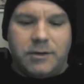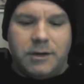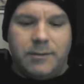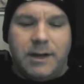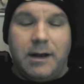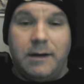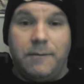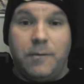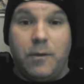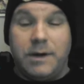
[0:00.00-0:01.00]
You're going to be hitting
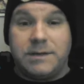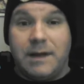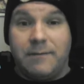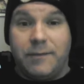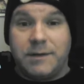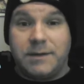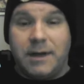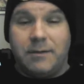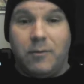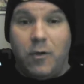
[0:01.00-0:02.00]

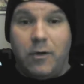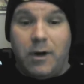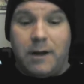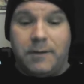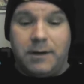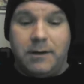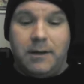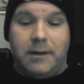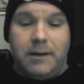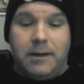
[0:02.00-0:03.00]
47% more often,
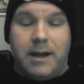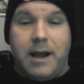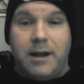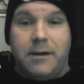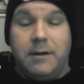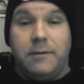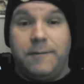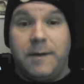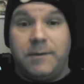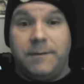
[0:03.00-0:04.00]
and you're going to do
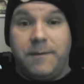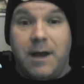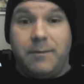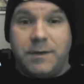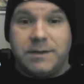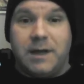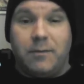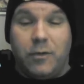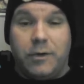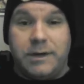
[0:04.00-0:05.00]

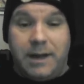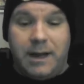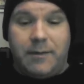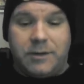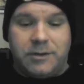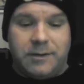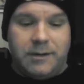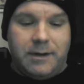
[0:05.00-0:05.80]
55% more damage.